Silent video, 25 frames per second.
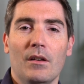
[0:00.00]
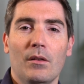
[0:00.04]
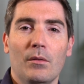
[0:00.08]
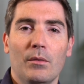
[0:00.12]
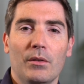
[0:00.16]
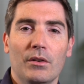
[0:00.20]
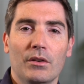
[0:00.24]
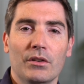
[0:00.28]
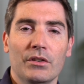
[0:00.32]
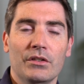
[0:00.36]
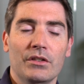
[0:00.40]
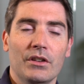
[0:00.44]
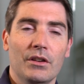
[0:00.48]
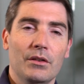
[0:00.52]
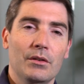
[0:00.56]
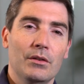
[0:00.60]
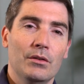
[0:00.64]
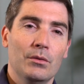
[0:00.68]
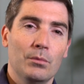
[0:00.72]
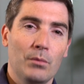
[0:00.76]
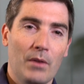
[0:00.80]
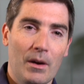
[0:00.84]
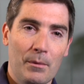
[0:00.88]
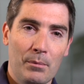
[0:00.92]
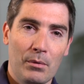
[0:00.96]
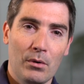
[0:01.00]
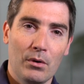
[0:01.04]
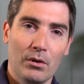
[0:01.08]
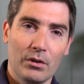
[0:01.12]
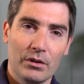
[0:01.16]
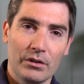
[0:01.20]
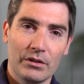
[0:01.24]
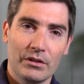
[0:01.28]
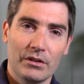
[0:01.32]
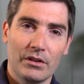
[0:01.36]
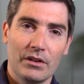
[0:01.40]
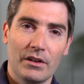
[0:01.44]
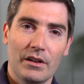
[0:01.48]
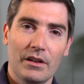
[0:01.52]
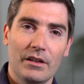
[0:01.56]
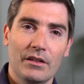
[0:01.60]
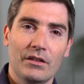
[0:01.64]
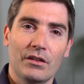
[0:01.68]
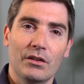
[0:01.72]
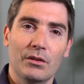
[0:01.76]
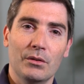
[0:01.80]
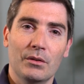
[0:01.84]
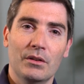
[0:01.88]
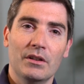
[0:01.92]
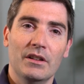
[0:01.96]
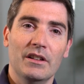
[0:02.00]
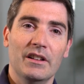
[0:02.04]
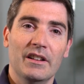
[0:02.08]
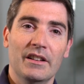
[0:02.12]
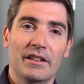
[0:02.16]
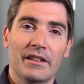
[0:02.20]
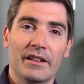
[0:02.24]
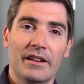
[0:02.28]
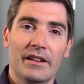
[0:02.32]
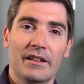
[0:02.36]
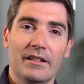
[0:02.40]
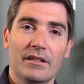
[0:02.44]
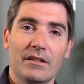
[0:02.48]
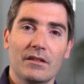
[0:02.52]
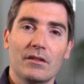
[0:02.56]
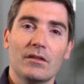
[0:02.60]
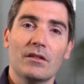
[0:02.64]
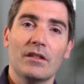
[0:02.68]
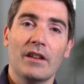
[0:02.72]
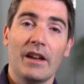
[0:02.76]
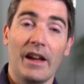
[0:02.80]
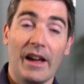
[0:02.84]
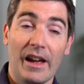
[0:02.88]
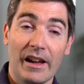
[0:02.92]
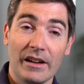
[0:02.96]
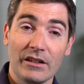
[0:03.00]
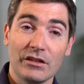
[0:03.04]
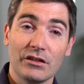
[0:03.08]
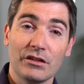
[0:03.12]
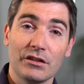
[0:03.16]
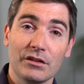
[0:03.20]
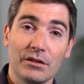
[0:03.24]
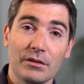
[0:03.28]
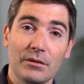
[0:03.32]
We also use webhooks to clear the cache